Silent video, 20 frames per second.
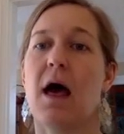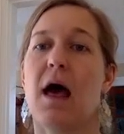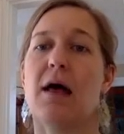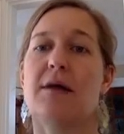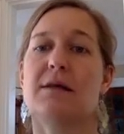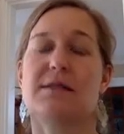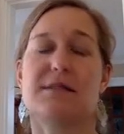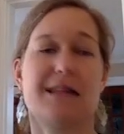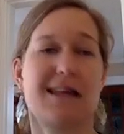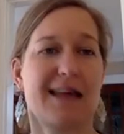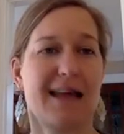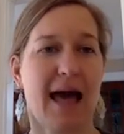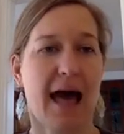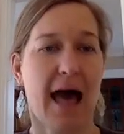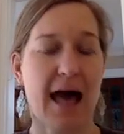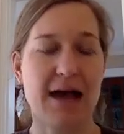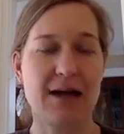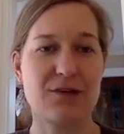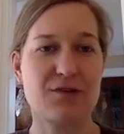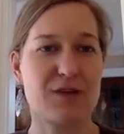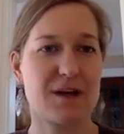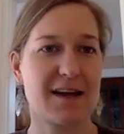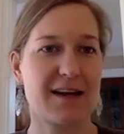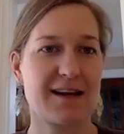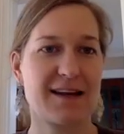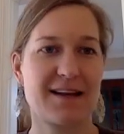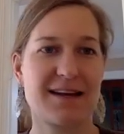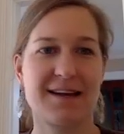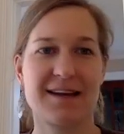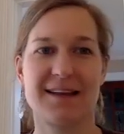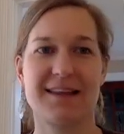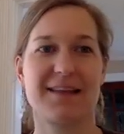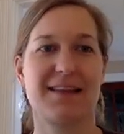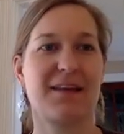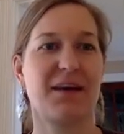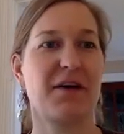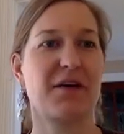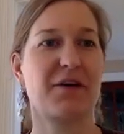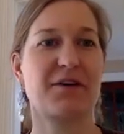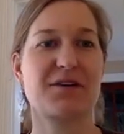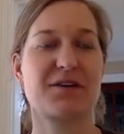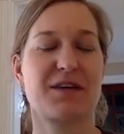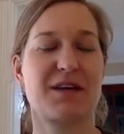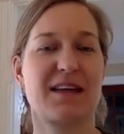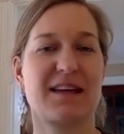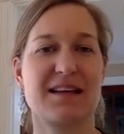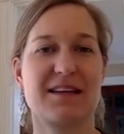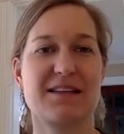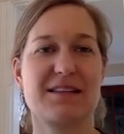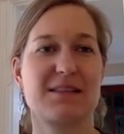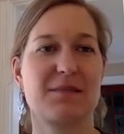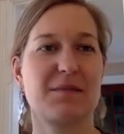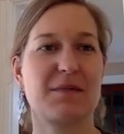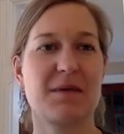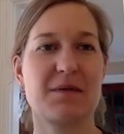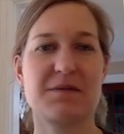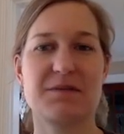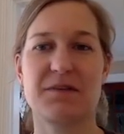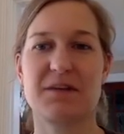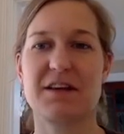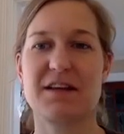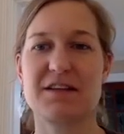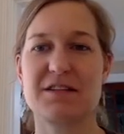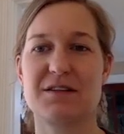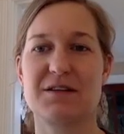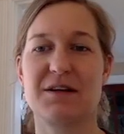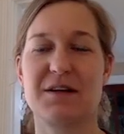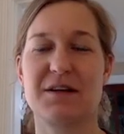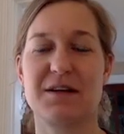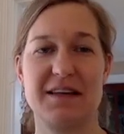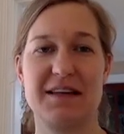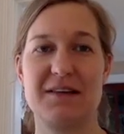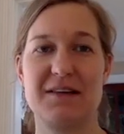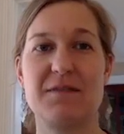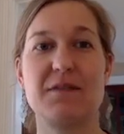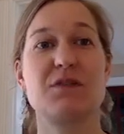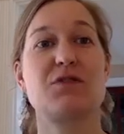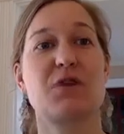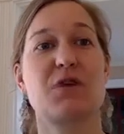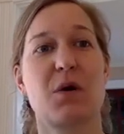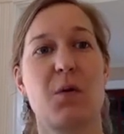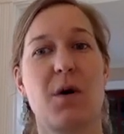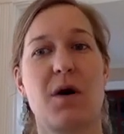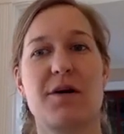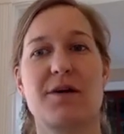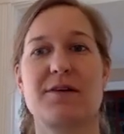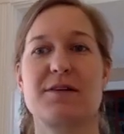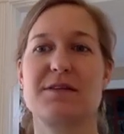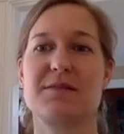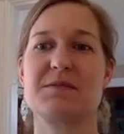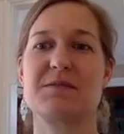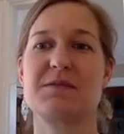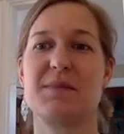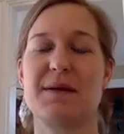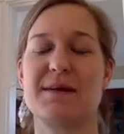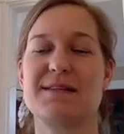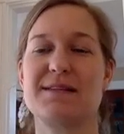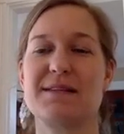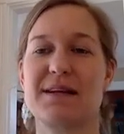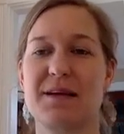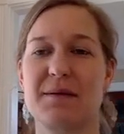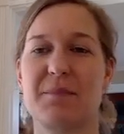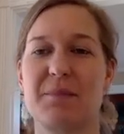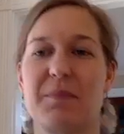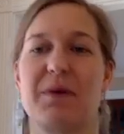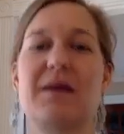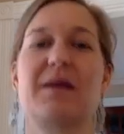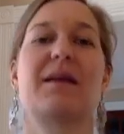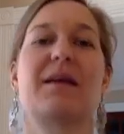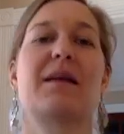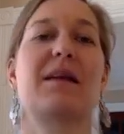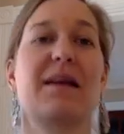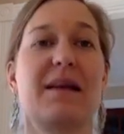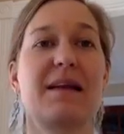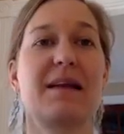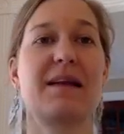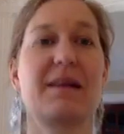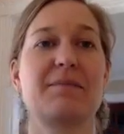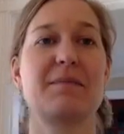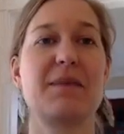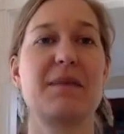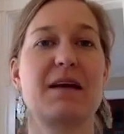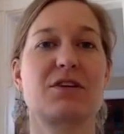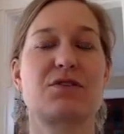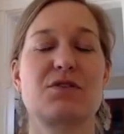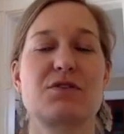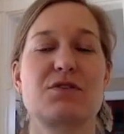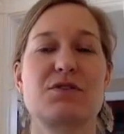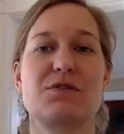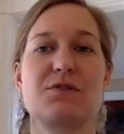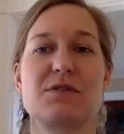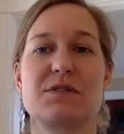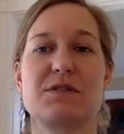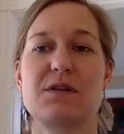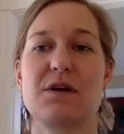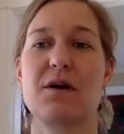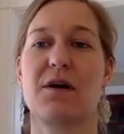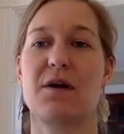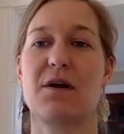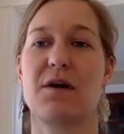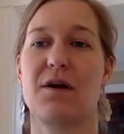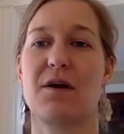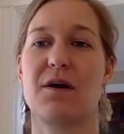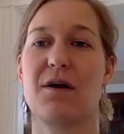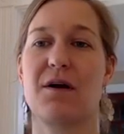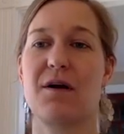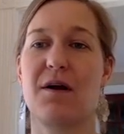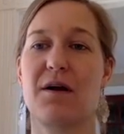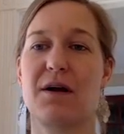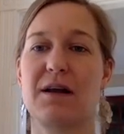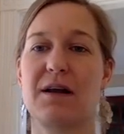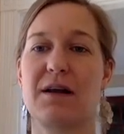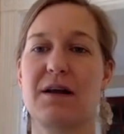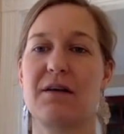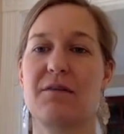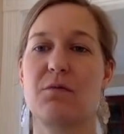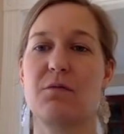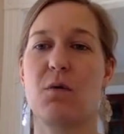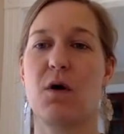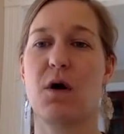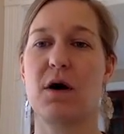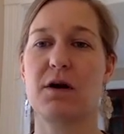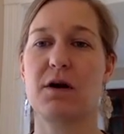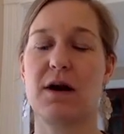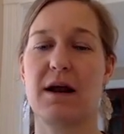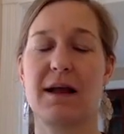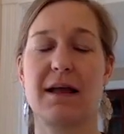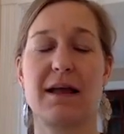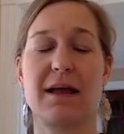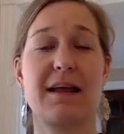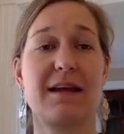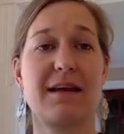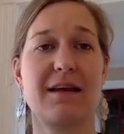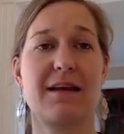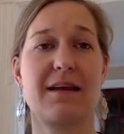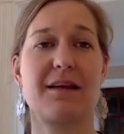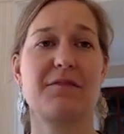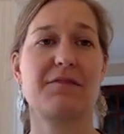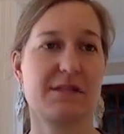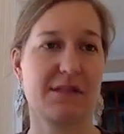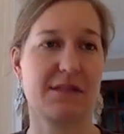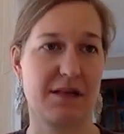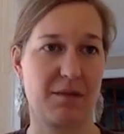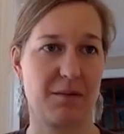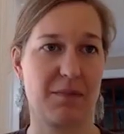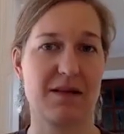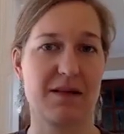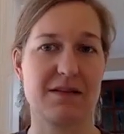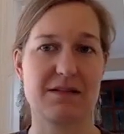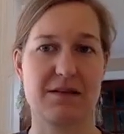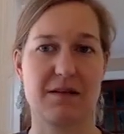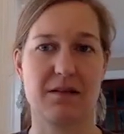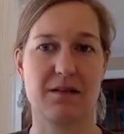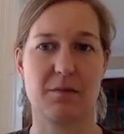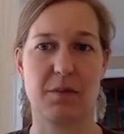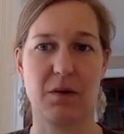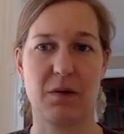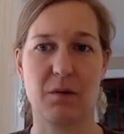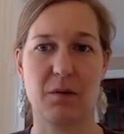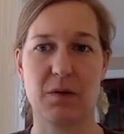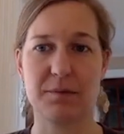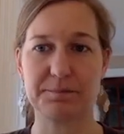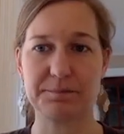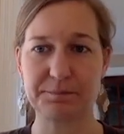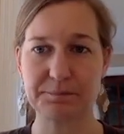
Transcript: Staying hydrated. Younger kids sometimes forget to even drink water. It seems basic, but making sure students are getting enough water and getting enough sleep. That's another big one.